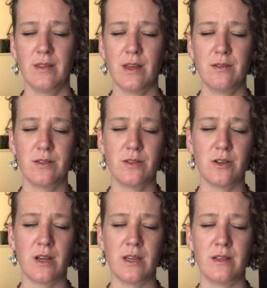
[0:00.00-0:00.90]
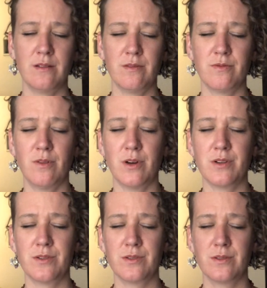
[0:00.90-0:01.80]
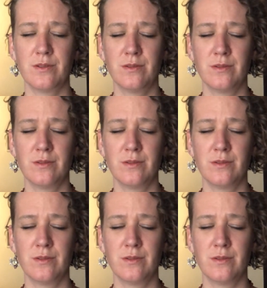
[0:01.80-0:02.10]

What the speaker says: without strain or force.